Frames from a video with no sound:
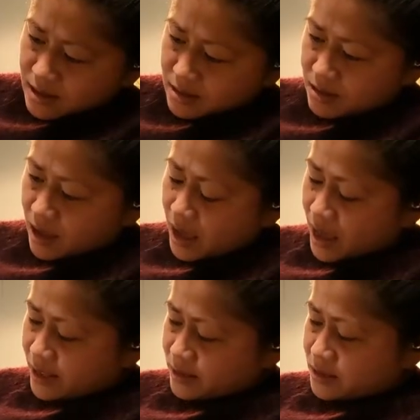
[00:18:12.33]

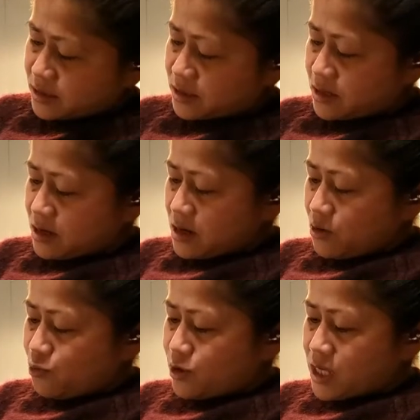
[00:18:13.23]
that
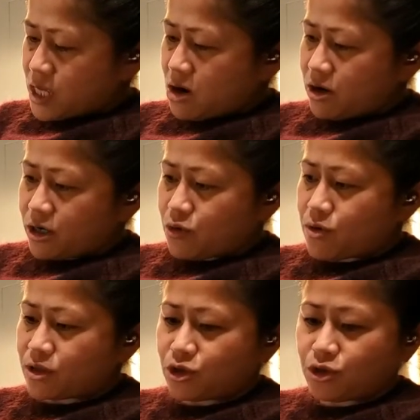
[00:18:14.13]
we are
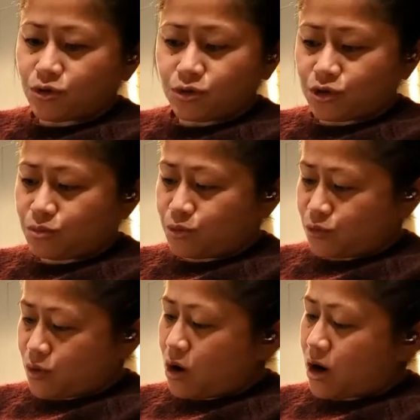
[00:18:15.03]
going to use to
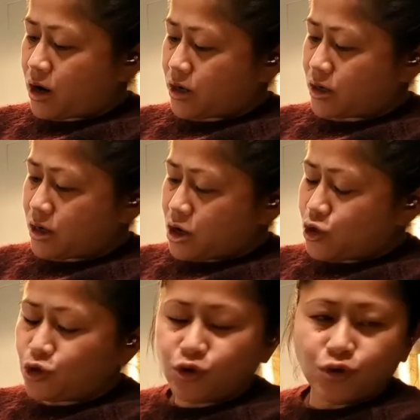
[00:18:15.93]
brew our
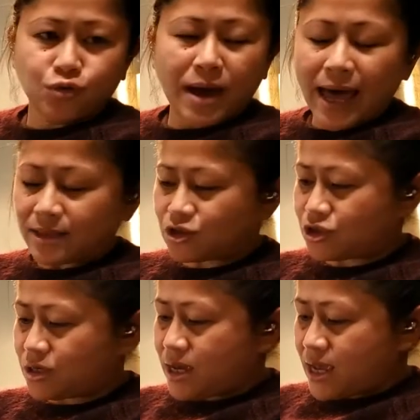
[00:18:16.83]
new
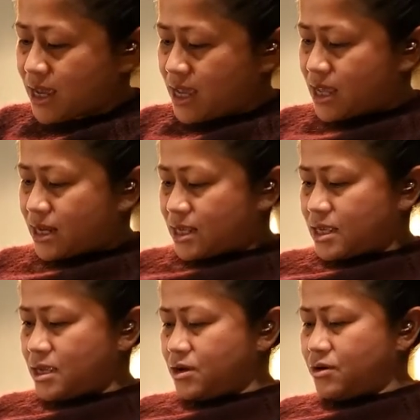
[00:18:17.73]
batch. And
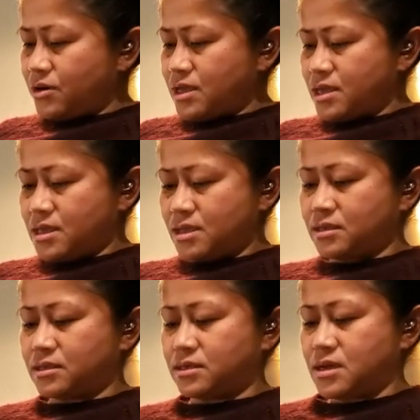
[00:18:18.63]
here
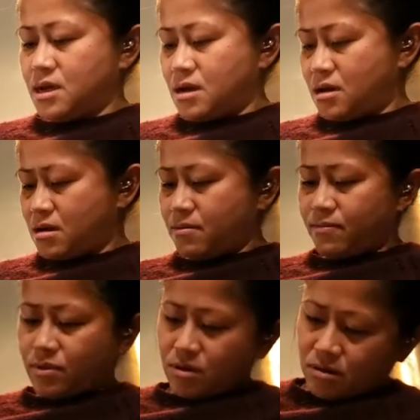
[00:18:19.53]
is
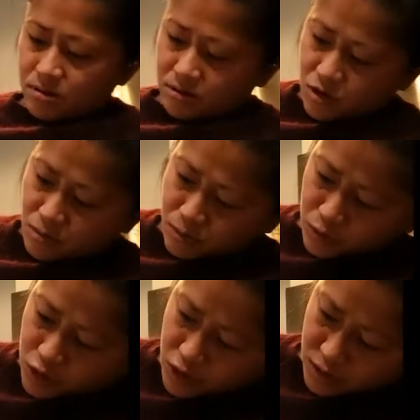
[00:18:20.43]
the
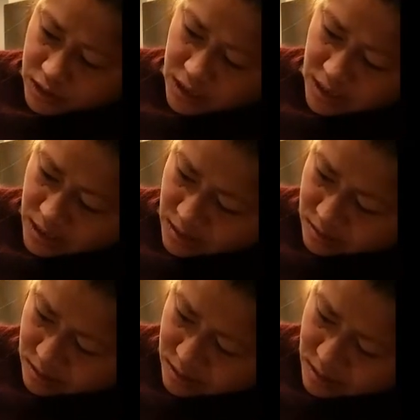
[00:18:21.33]
kombucha tea.
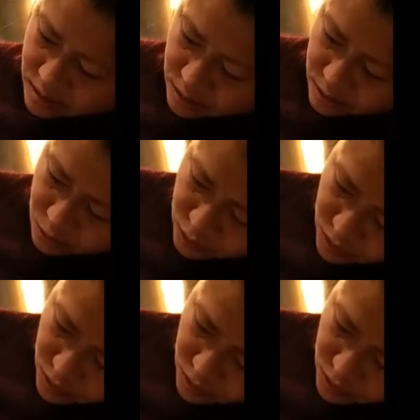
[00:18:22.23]
There's more